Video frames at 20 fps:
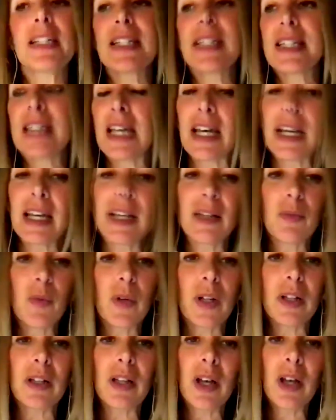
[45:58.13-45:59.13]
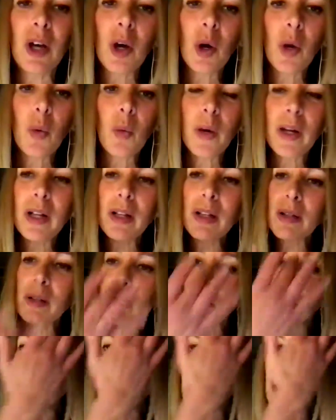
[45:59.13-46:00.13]
say, and we'll
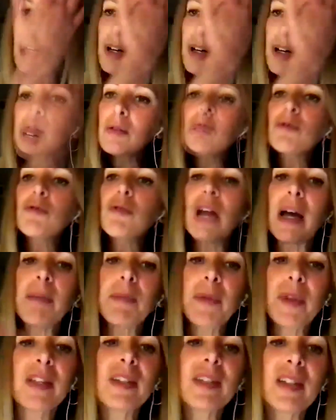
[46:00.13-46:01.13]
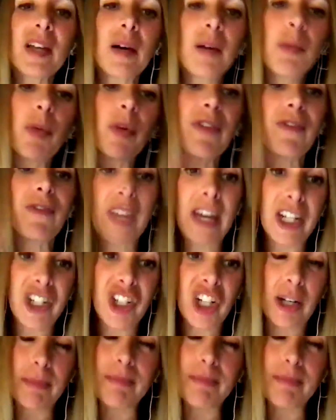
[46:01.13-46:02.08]
wrap this up with fashion.